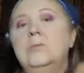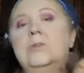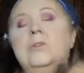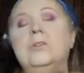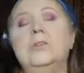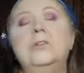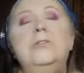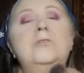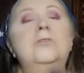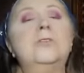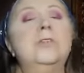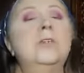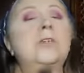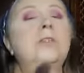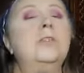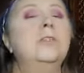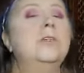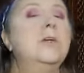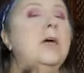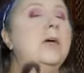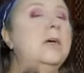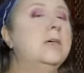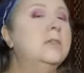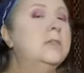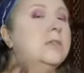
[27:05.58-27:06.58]
just using
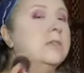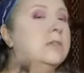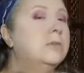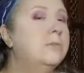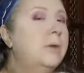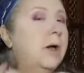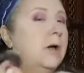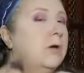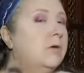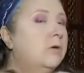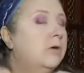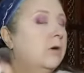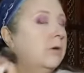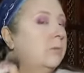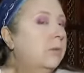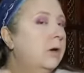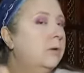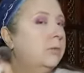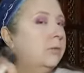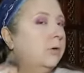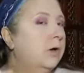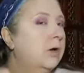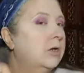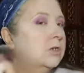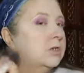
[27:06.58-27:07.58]
the excess powder on
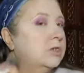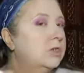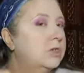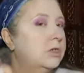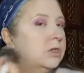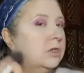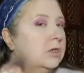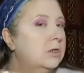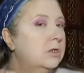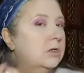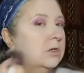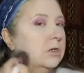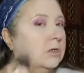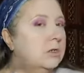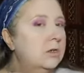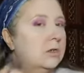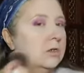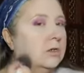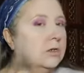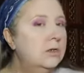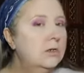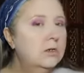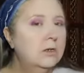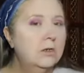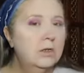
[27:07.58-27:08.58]
my brush to
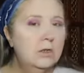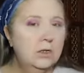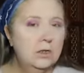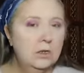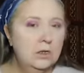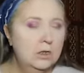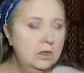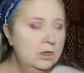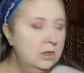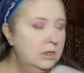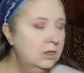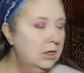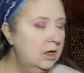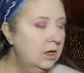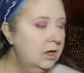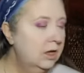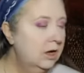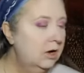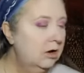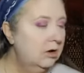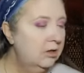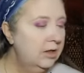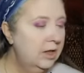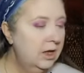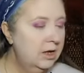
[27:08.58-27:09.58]

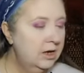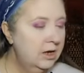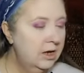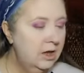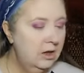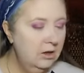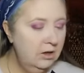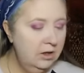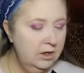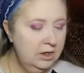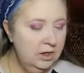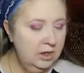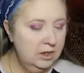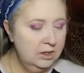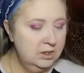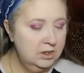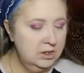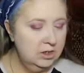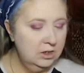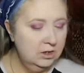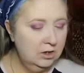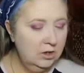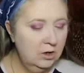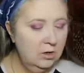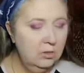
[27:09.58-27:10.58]
take care of that. Now I need
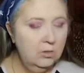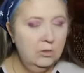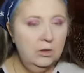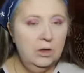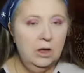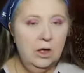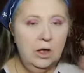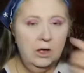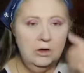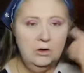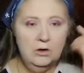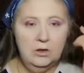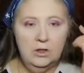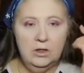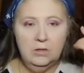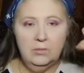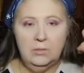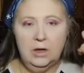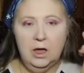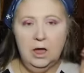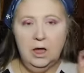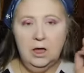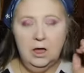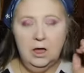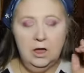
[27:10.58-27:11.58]
to go underneath
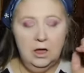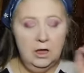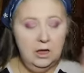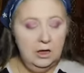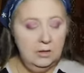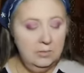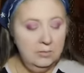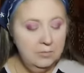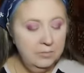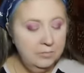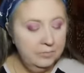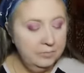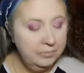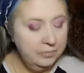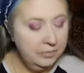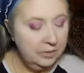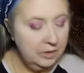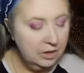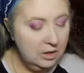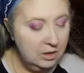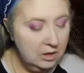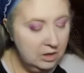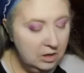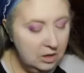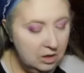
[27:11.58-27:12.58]
my eye.
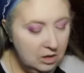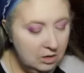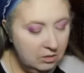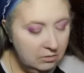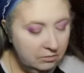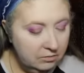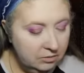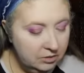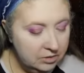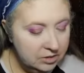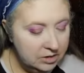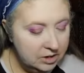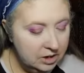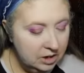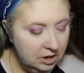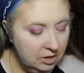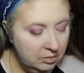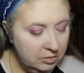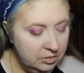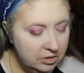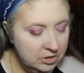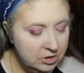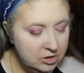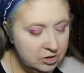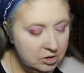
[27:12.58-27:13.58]
First thing
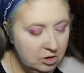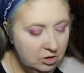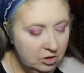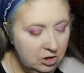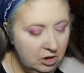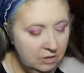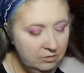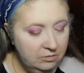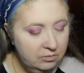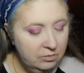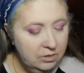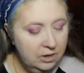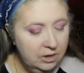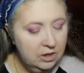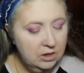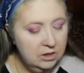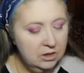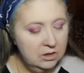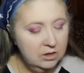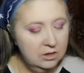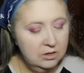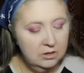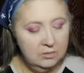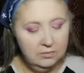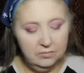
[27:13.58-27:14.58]
I'm going to start off
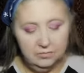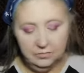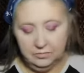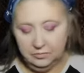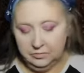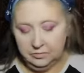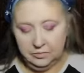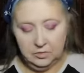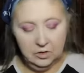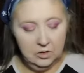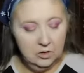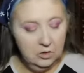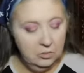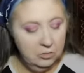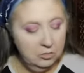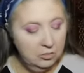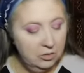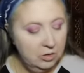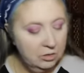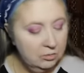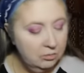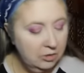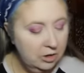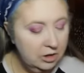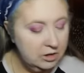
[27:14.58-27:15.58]
with, nope,
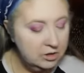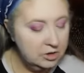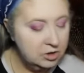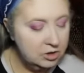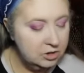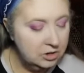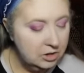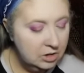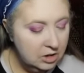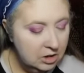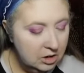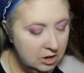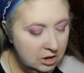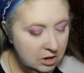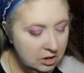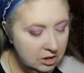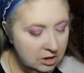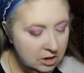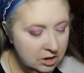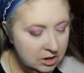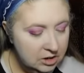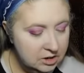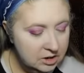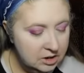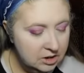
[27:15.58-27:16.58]
wrong brush.
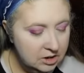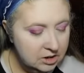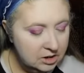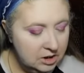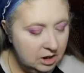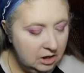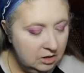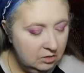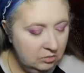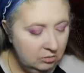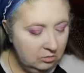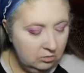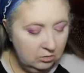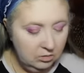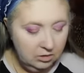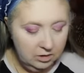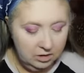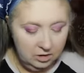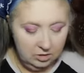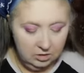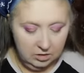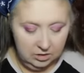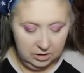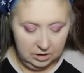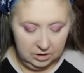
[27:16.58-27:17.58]
This is a
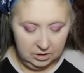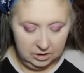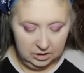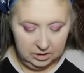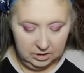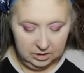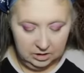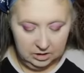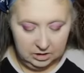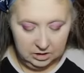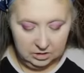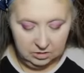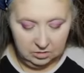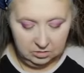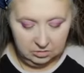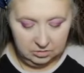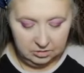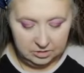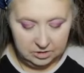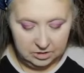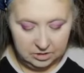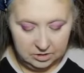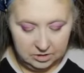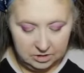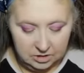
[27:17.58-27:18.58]
Royal and Langnick,
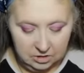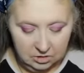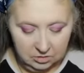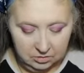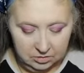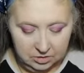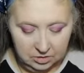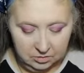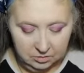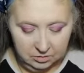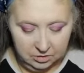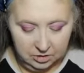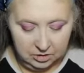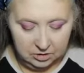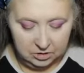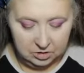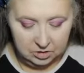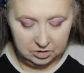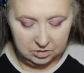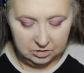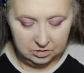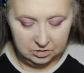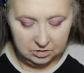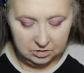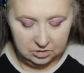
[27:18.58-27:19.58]
or is this an Ulta
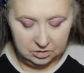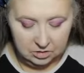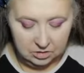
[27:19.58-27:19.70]
brush?